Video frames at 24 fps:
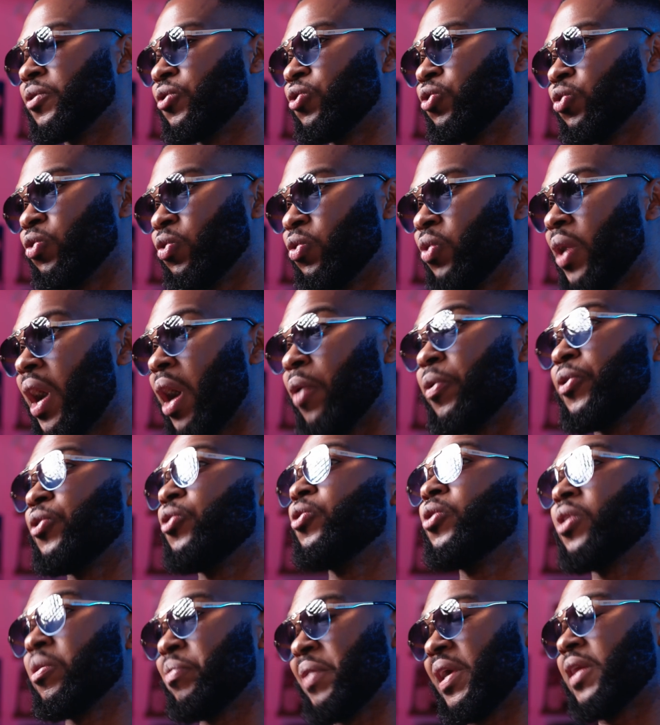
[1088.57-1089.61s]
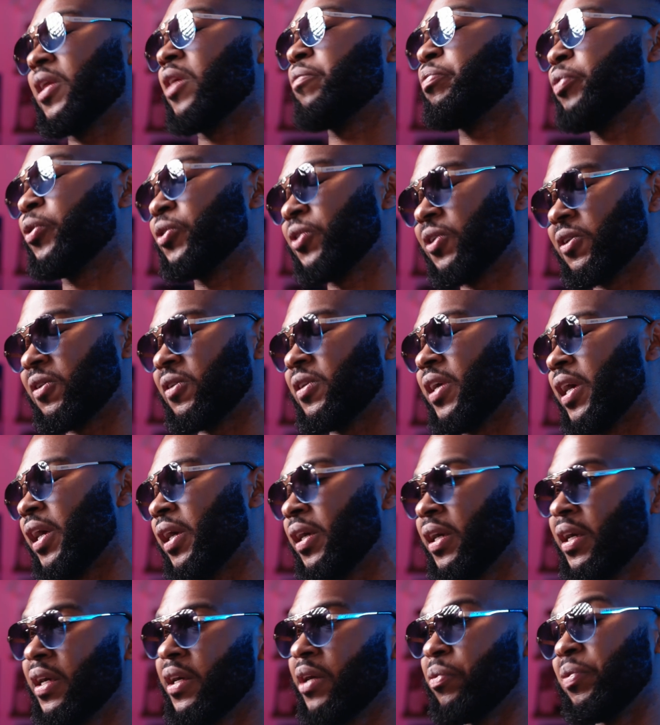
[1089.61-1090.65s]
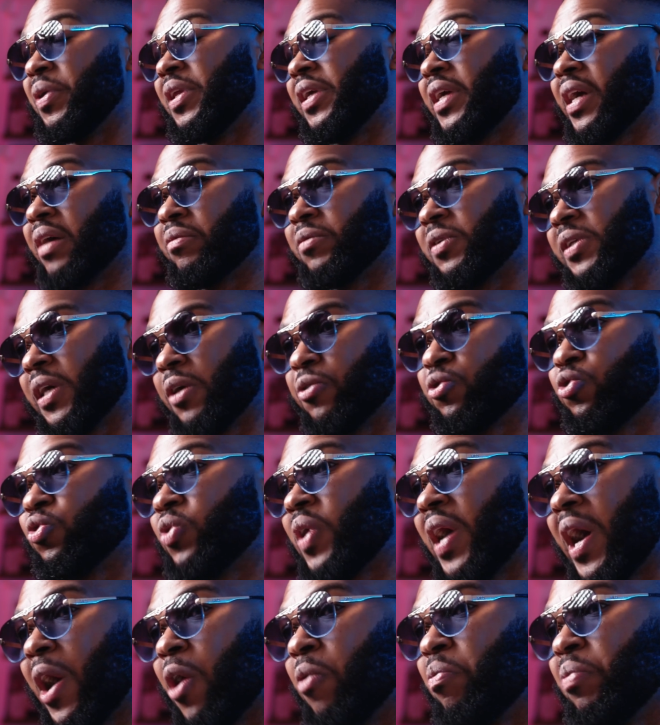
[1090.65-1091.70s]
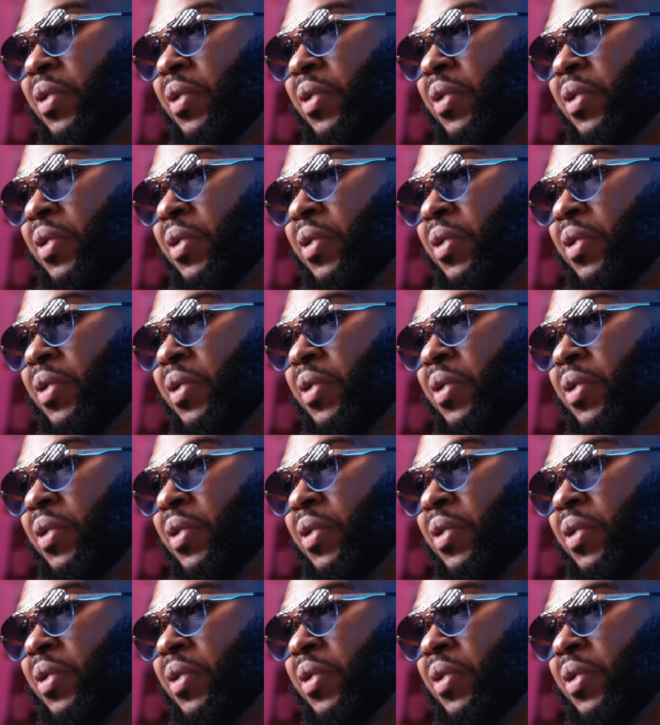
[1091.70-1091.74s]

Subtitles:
So how are you gonna make that person's day? Really comes down to how